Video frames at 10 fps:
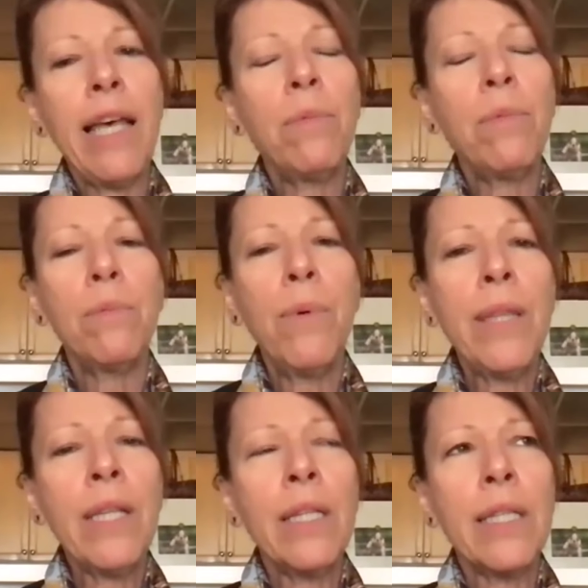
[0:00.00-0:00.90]
and
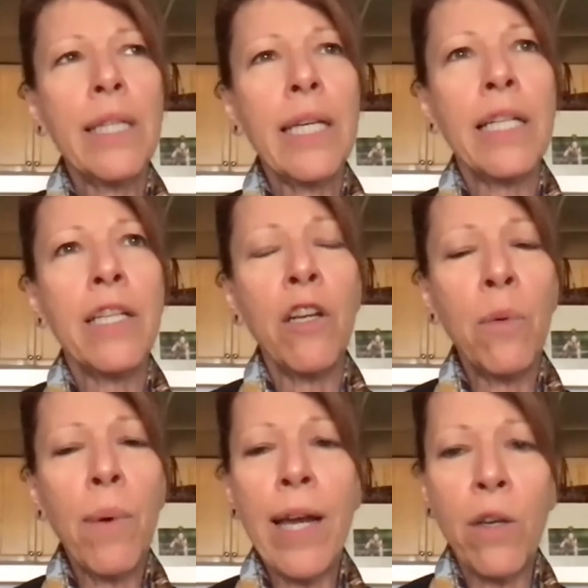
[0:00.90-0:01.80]
with the
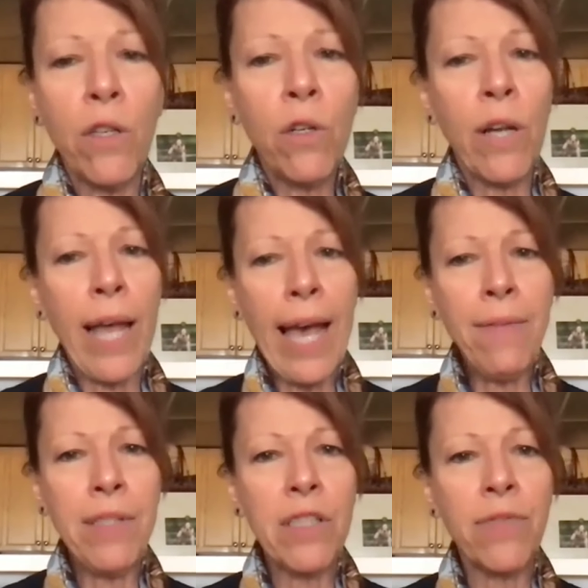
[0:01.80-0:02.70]
you're right. You could
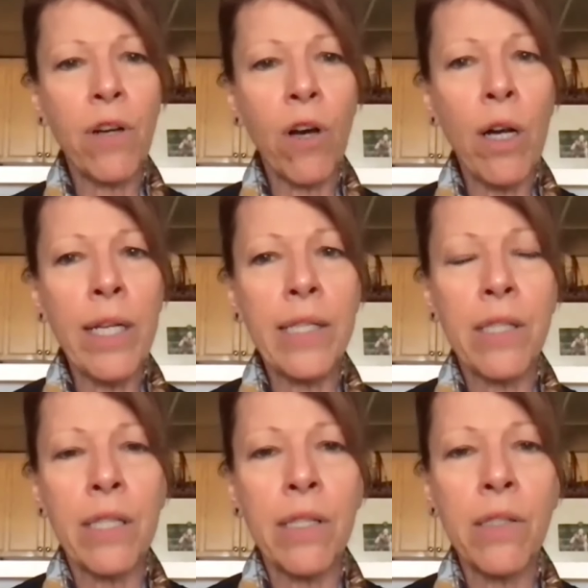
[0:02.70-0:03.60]
have these different
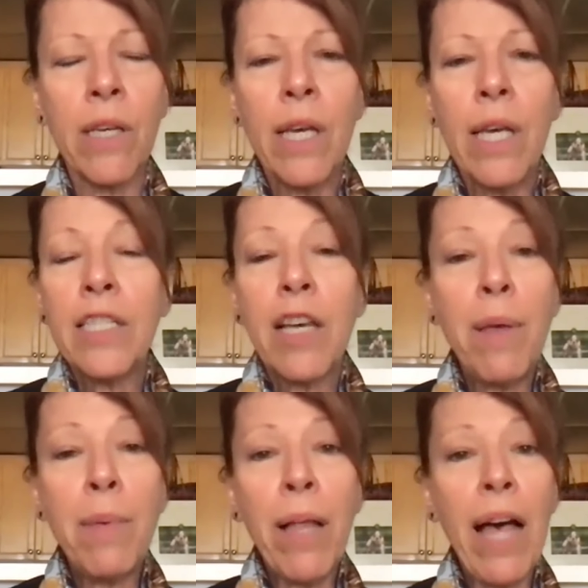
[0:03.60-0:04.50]
audiences.
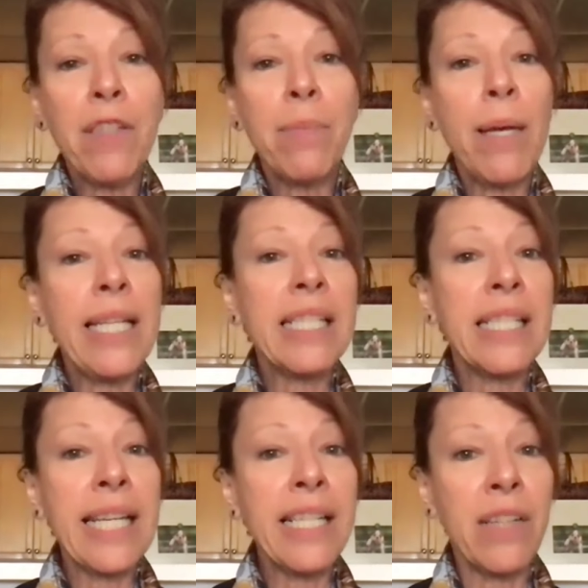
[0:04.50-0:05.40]
Some people have as many
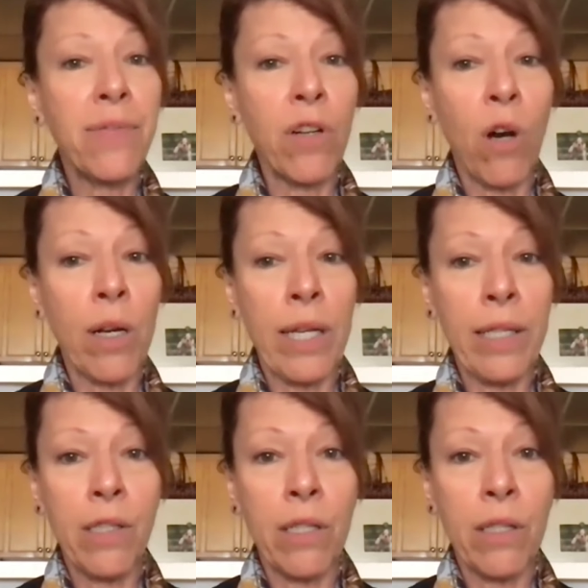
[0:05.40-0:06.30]
as 6 different
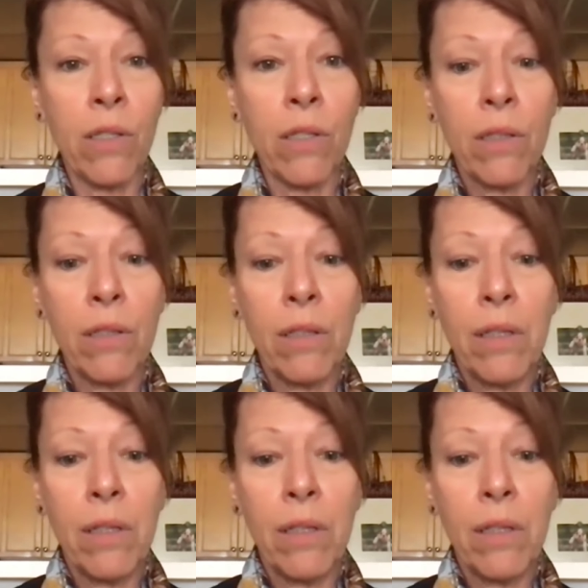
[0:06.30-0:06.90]
audiences.